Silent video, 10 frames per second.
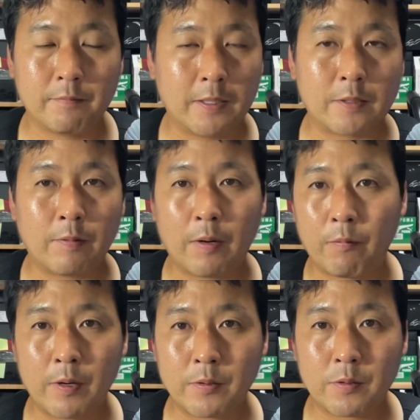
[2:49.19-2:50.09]
It's a very
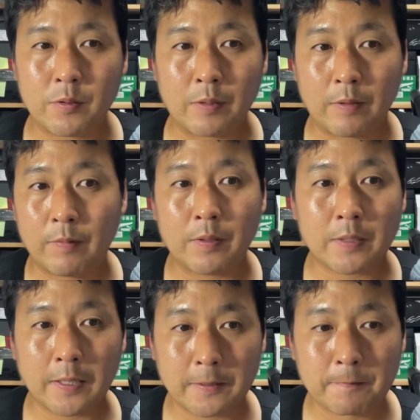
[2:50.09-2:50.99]
rigid shoe. It feels
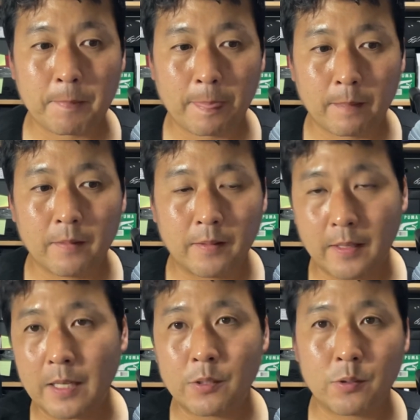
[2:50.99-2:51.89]
like the
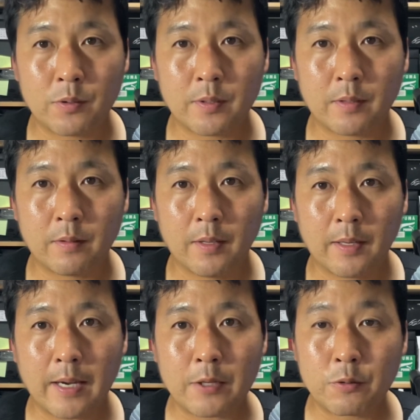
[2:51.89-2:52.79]
kind of shoes that
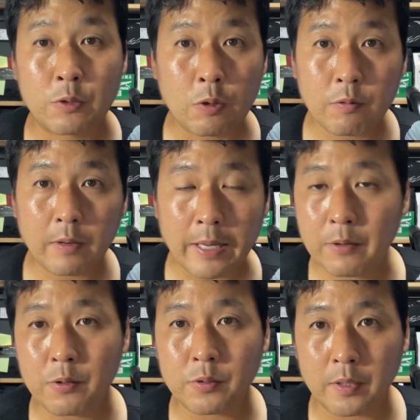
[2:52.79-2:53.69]
guys who don't like
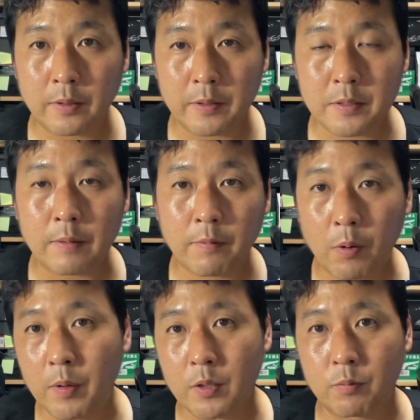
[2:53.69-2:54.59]
cushioning, like Steph
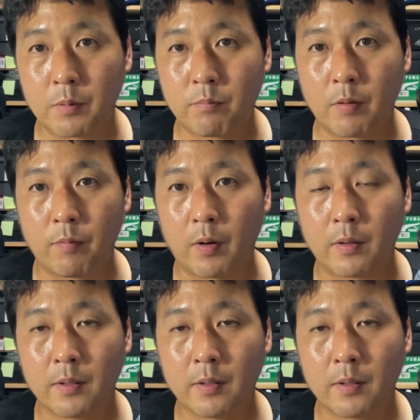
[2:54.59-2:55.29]
Curry's, would prefer.